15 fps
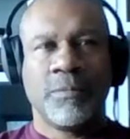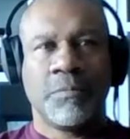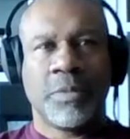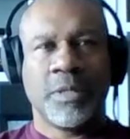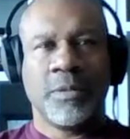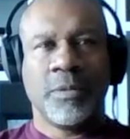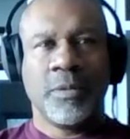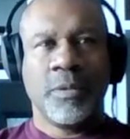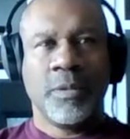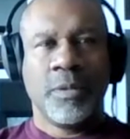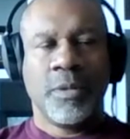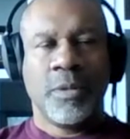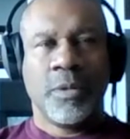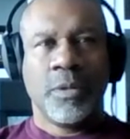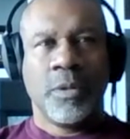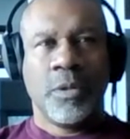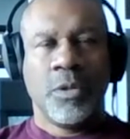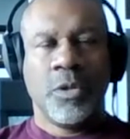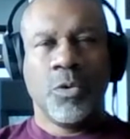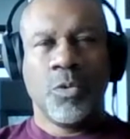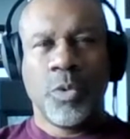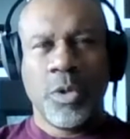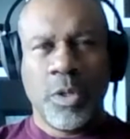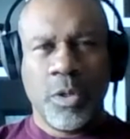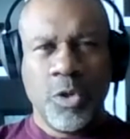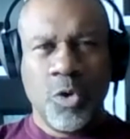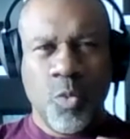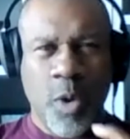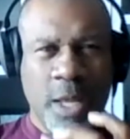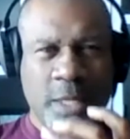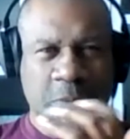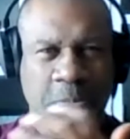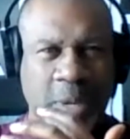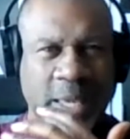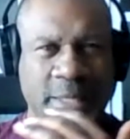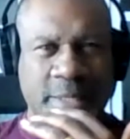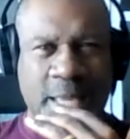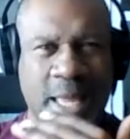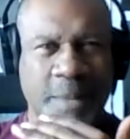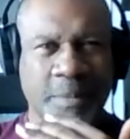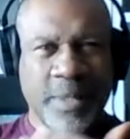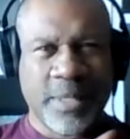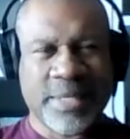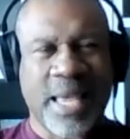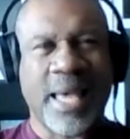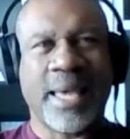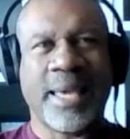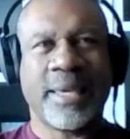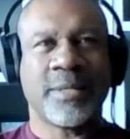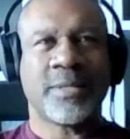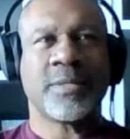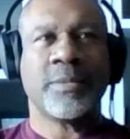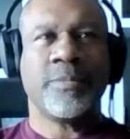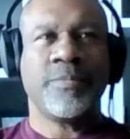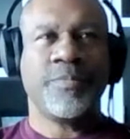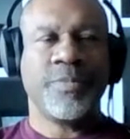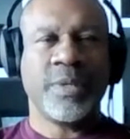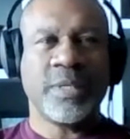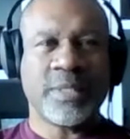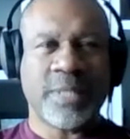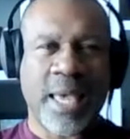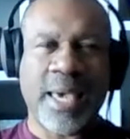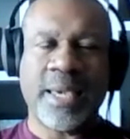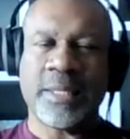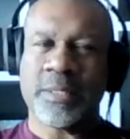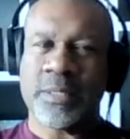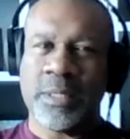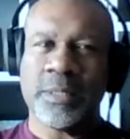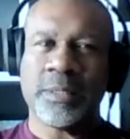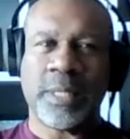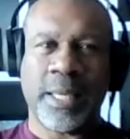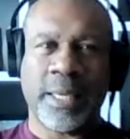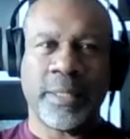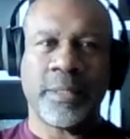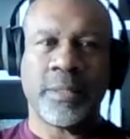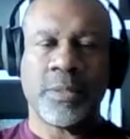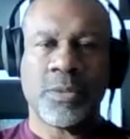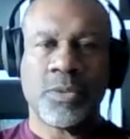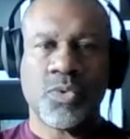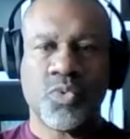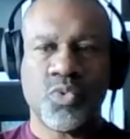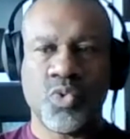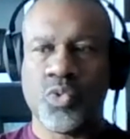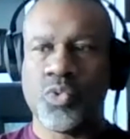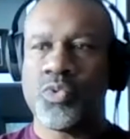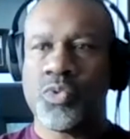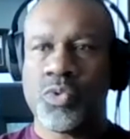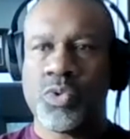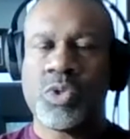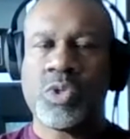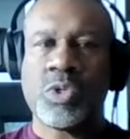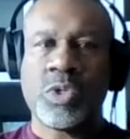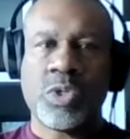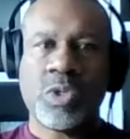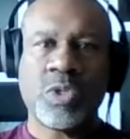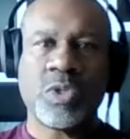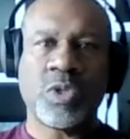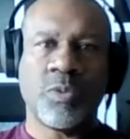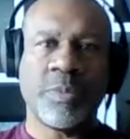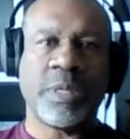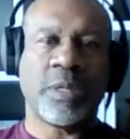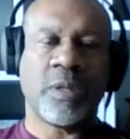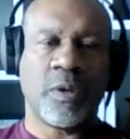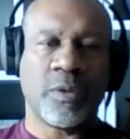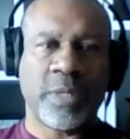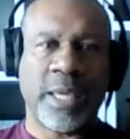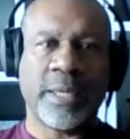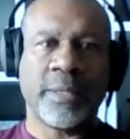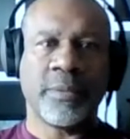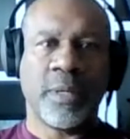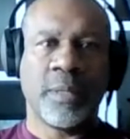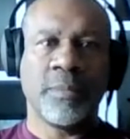But when you watch Mike Tomlin's eyes, his eyes look like, ooh, it's going to be a long night.